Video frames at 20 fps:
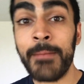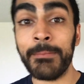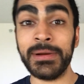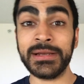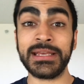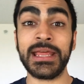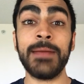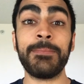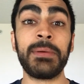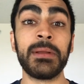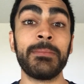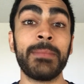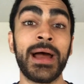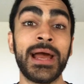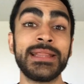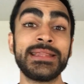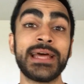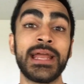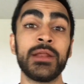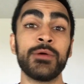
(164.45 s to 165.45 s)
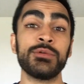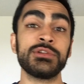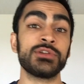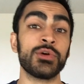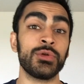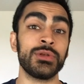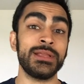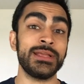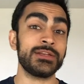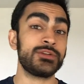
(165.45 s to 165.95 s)
But keep in mind that it was
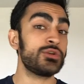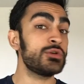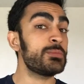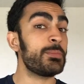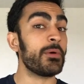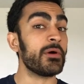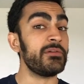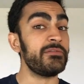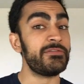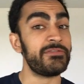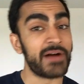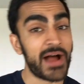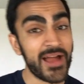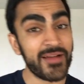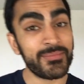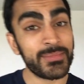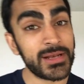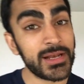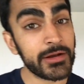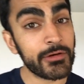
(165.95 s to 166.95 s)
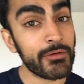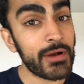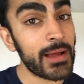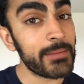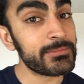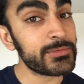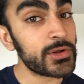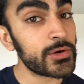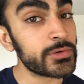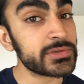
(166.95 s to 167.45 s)
only a 2.5
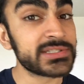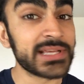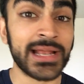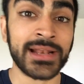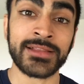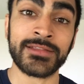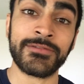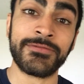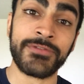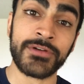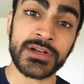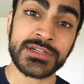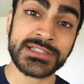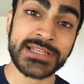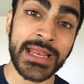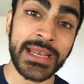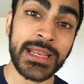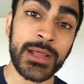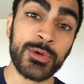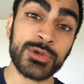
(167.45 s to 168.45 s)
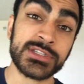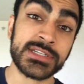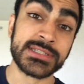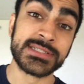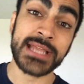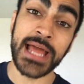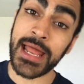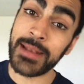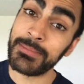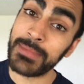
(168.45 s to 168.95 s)
milligram dose and in the first study it was a
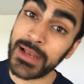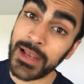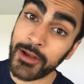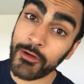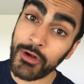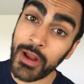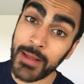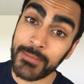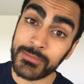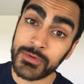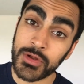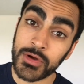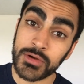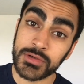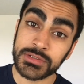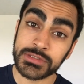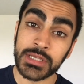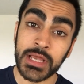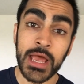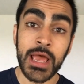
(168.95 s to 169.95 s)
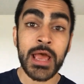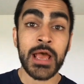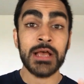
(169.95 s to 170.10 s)
10 milligram dose.